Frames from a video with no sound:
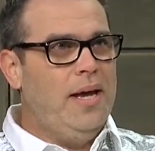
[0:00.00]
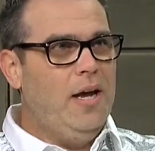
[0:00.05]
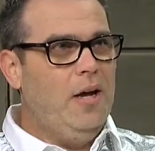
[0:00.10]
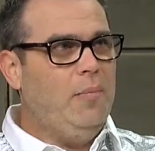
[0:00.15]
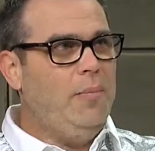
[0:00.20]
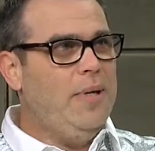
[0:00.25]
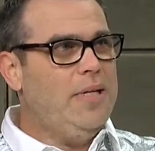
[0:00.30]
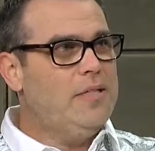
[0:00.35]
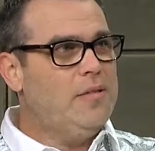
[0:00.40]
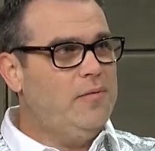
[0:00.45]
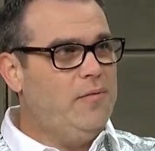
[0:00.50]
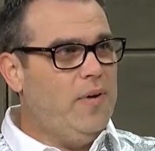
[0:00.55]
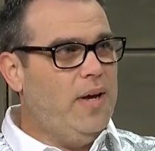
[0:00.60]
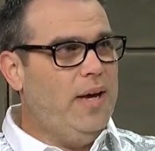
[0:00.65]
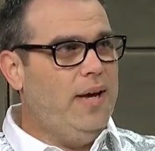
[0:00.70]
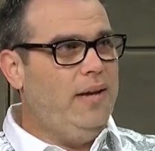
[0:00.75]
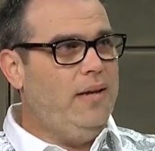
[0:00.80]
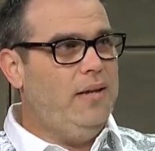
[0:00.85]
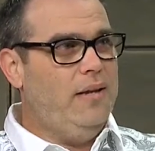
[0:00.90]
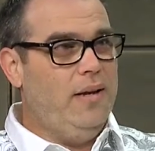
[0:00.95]
help us
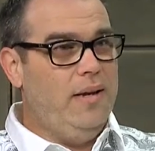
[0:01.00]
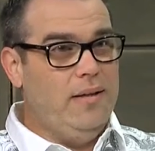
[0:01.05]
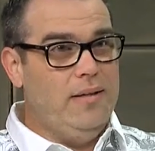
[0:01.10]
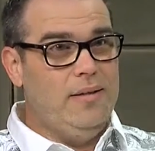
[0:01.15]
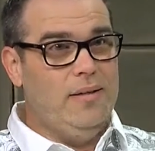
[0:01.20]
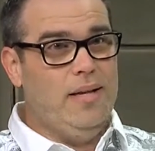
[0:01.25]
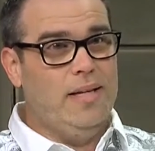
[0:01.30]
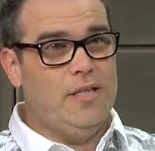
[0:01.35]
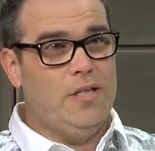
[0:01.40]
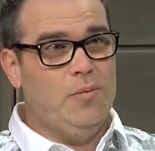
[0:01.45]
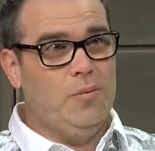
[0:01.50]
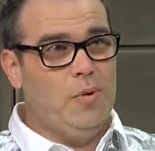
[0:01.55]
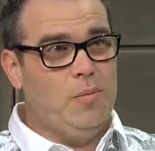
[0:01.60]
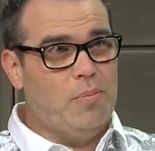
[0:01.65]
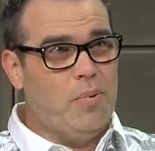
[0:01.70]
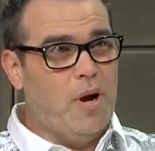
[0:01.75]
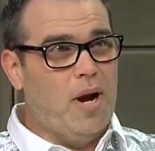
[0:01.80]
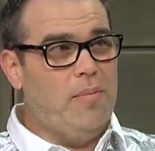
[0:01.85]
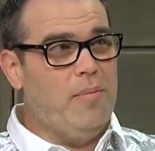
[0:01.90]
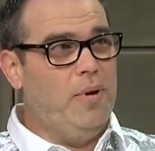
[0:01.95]
fight intellectual
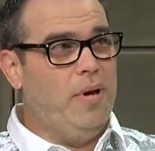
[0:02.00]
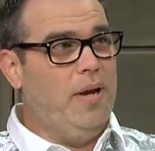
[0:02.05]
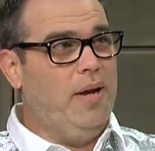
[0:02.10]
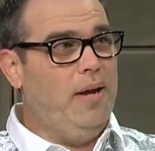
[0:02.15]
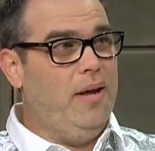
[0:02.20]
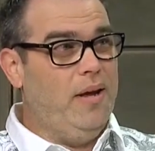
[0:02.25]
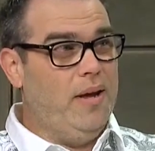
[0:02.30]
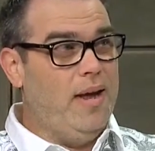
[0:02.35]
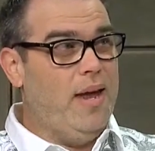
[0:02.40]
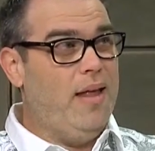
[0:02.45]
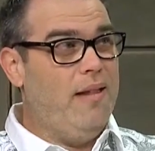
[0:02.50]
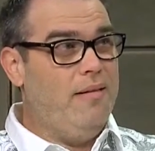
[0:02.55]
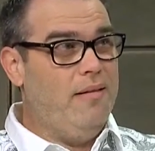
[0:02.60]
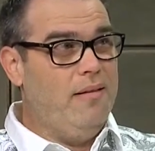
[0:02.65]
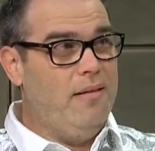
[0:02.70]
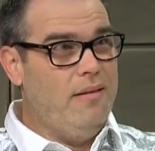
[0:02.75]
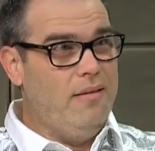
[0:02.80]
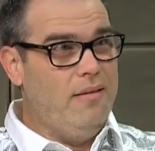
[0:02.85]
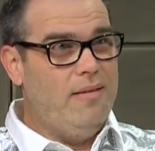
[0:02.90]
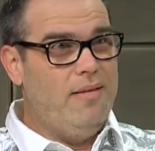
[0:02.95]
property again
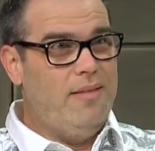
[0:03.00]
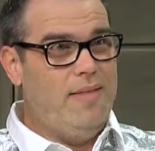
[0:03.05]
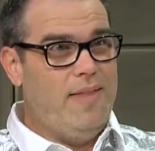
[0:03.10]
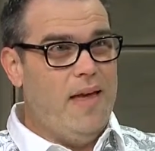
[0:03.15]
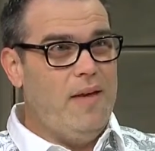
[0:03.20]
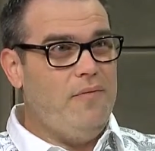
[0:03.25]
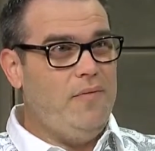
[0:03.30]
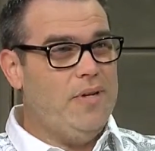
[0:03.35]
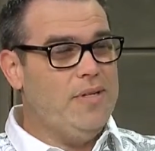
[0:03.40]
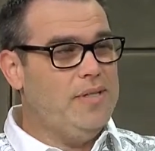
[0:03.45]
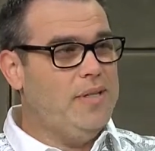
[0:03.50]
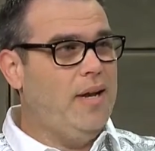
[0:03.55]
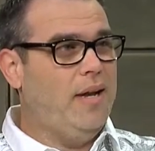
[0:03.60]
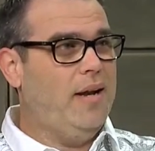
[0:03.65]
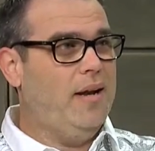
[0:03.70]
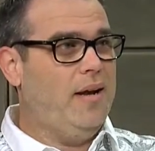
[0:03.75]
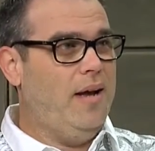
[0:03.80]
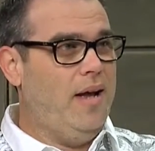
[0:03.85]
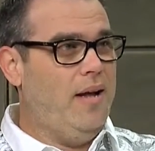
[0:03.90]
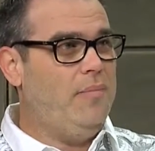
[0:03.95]
theft is
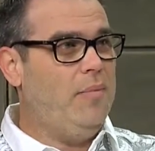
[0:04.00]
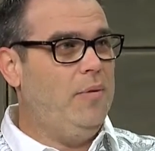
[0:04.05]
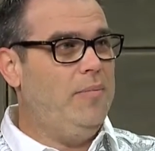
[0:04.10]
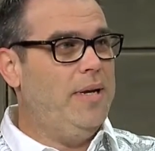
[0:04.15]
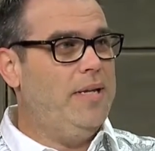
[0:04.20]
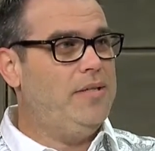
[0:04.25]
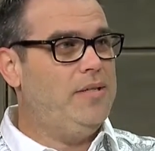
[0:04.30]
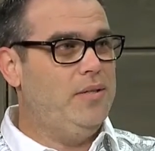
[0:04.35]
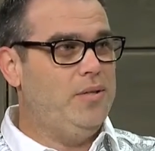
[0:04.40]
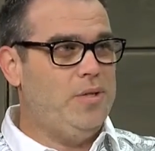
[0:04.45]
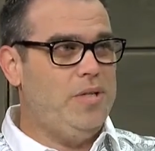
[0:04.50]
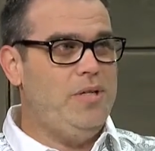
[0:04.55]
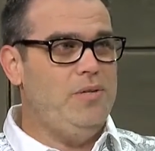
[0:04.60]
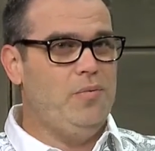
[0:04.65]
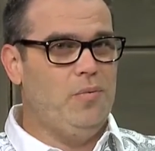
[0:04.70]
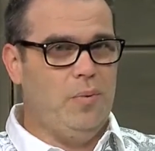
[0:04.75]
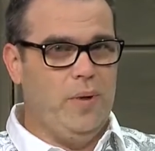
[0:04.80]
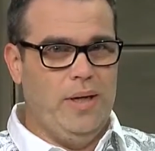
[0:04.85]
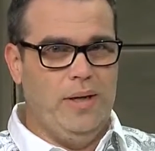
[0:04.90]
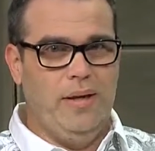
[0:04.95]
not a compliment. So she's
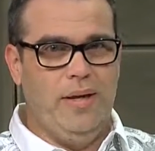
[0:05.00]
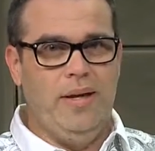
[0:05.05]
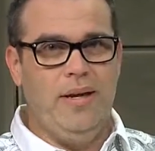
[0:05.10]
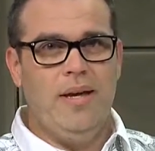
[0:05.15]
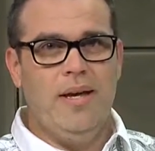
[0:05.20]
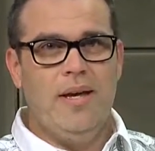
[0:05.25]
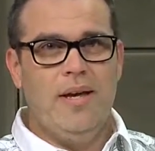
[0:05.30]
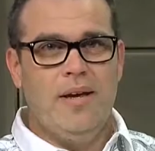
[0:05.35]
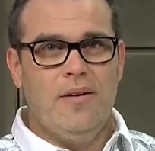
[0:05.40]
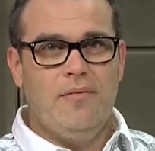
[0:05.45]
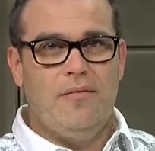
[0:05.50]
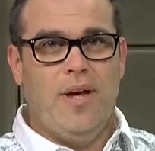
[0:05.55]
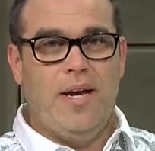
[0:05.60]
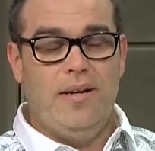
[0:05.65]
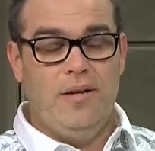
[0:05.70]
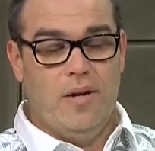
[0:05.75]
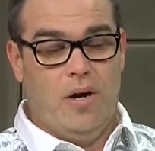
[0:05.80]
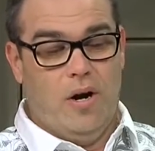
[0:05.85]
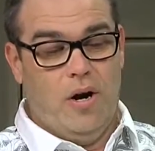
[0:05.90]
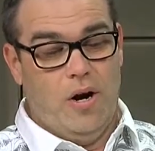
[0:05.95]
really
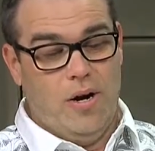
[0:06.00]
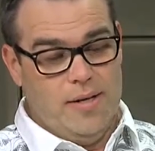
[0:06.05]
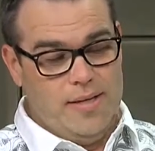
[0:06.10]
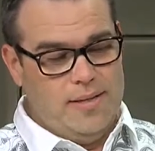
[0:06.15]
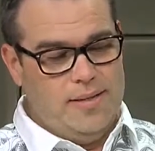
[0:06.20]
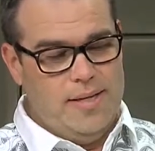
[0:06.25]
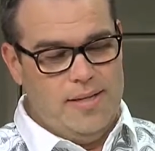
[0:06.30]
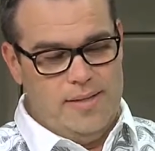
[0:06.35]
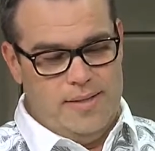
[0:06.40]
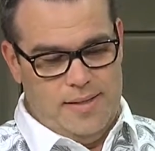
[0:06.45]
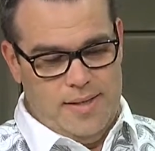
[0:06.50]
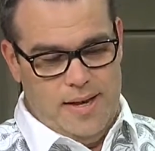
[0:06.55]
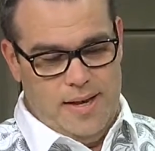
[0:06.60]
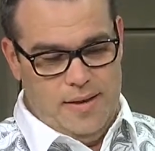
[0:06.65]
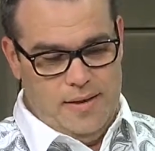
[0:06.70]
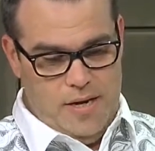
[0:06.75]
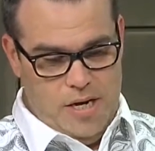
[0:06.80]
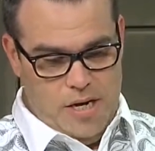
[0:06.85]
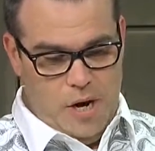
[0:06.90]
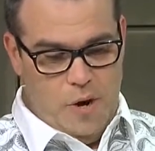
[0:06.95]
fighting hard. Since
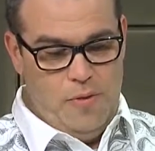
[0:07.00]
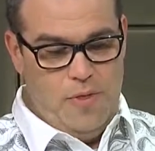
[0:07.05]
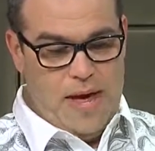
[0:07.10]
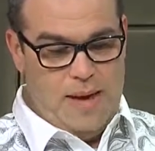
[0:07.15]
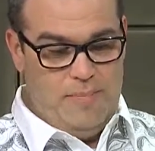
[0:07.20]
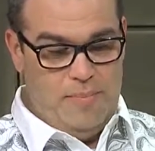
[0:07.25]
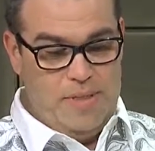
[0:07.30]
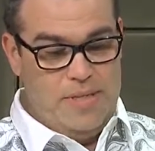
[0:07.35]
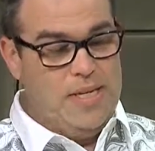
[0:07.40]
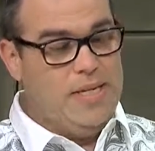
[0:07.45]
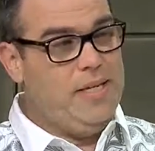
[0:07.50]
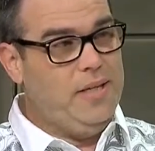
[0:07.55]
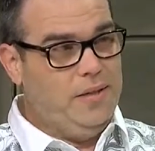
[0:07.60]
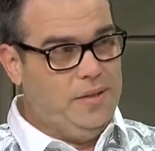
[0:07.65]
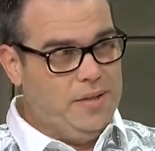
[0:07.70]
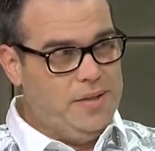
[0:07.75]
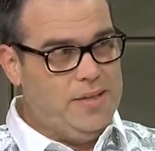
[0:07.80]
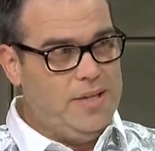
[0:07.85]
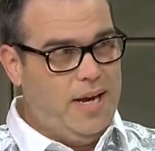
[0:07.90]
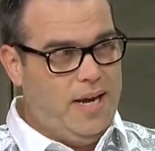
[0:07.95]
then, you know, that
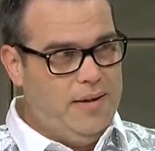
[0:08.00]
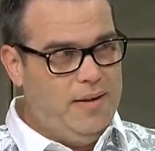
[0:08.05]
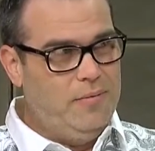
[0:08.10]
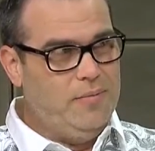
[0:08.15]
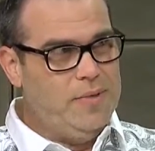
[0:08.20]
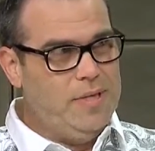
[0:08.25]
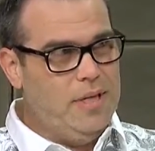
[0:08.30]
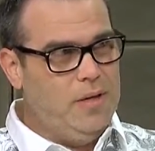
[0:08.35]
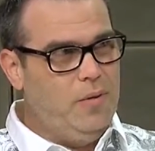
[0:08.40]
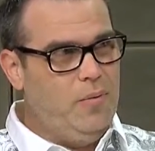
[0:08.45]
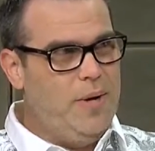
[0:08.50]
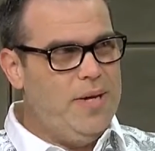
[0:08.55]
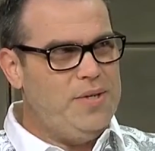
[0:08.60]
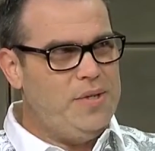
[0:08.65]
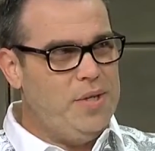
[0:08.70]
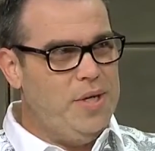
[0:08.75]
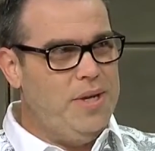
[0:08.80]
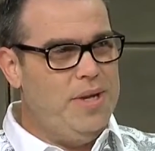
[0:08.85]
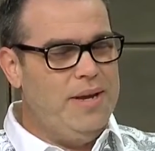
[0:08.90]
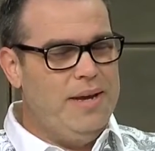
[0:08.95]
particular sign that was in
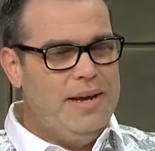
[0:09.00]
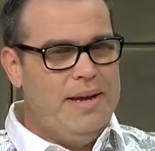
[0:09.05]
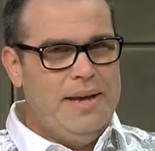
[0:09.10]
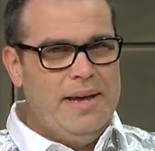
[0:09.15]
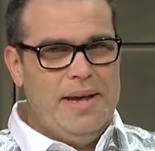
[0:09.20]
question yeah.